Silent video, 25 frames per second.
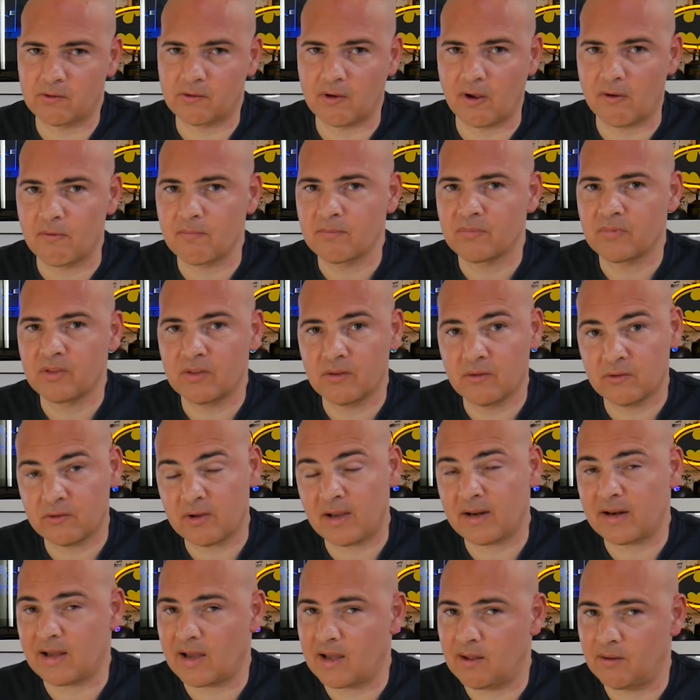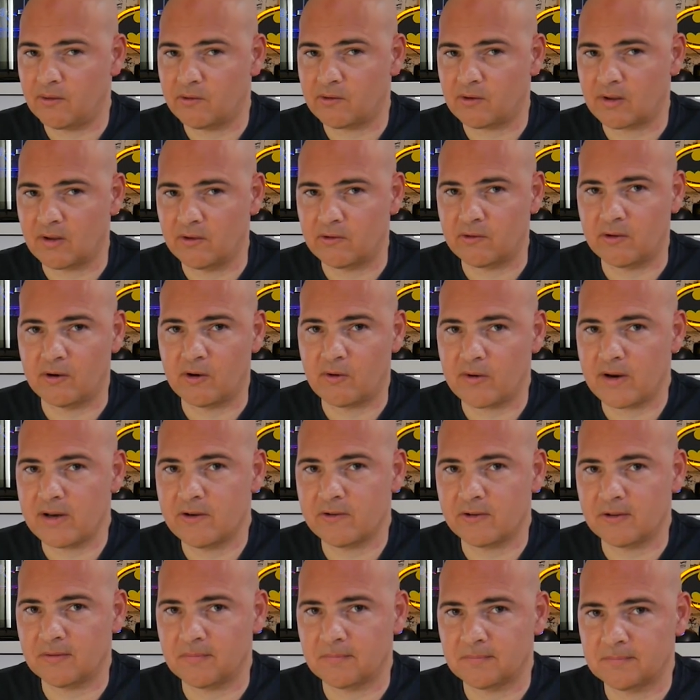So take that into
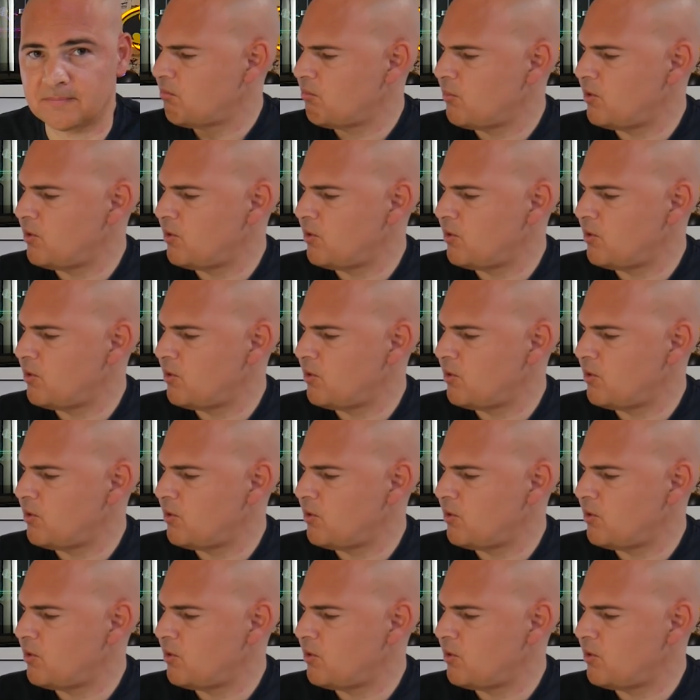consideration.